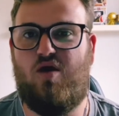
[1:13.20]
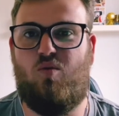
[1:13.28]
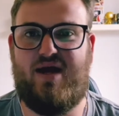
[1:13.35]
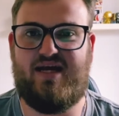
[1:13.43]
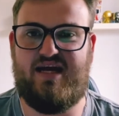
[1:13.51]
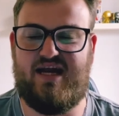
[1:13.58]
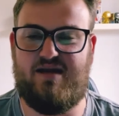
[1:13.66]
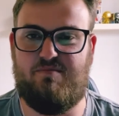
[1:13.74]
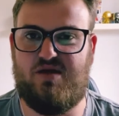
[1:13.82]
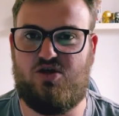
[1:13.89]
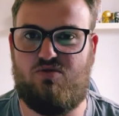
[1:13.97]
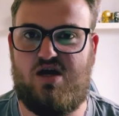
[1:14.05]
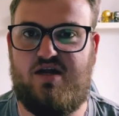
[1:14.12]

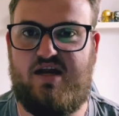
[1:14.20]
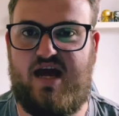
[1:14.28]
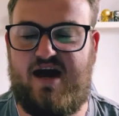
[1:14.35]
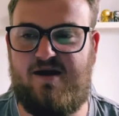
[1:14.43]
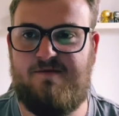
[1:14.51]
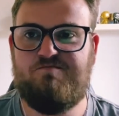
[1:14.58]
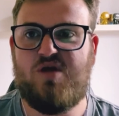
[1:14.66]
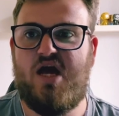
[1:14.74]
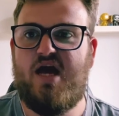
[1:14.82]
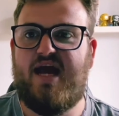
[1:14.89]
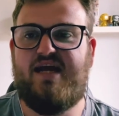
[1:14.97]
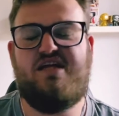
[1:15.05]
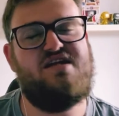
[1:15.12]
Wanganeen-Millerart. Now,
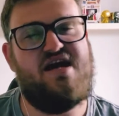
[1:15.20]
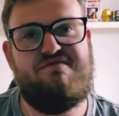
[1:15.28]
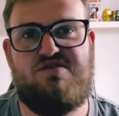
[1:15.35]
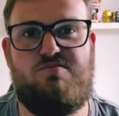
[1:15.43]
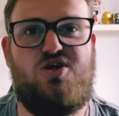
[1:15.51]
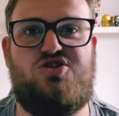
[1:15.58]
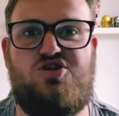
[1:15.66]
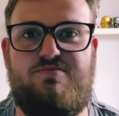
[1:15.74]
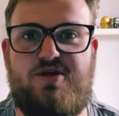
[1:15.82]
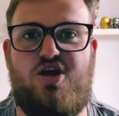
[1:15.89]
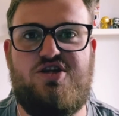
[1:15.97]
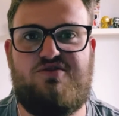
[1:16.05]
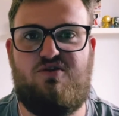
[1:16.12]
he didn't have the most
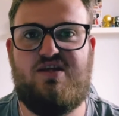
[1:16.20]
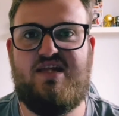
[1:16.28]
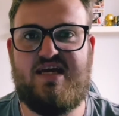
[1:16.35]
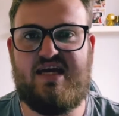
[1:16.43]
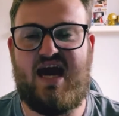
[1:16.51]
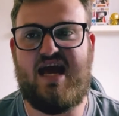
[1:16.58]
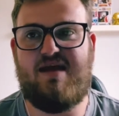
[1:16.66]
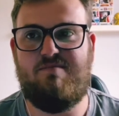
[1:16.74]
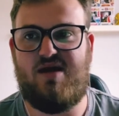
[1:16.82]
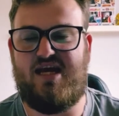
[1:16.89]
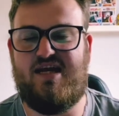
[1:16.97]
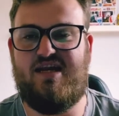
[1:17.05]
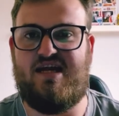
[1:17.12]
SuperCoach-friendly game
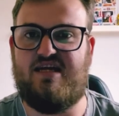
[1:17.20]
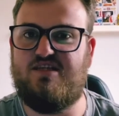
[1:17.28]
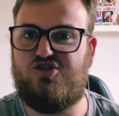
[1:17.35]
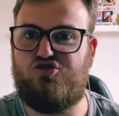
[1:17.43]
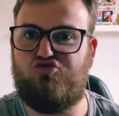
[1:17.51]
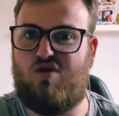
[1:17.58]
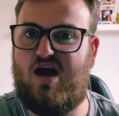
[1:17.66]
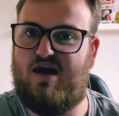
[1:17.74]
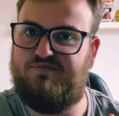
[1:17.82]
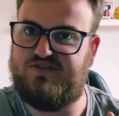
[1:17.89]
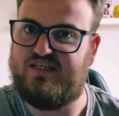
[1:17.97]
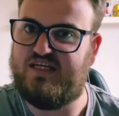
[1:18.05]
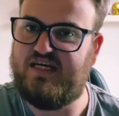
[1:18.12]
in his
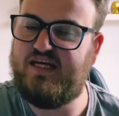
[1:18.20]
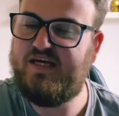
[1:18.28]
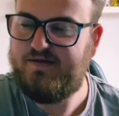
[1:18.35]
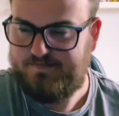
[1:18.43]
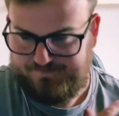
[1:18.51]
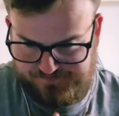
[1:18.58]
draft year,